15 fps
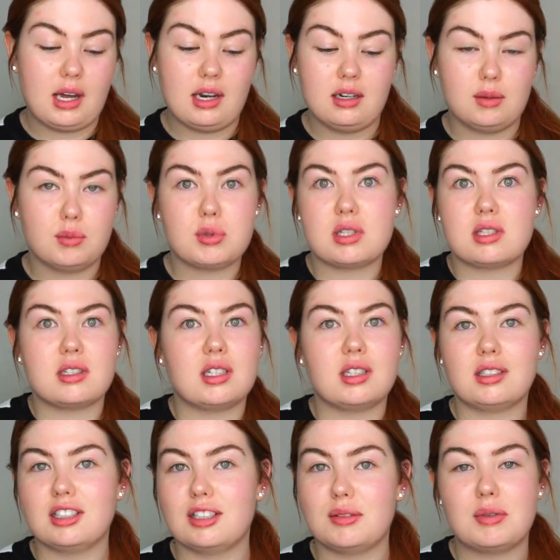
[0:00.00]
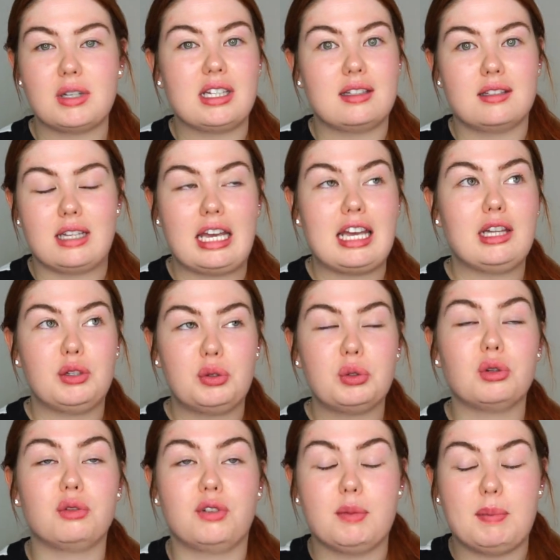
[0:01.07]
and it was still, it looked lovely.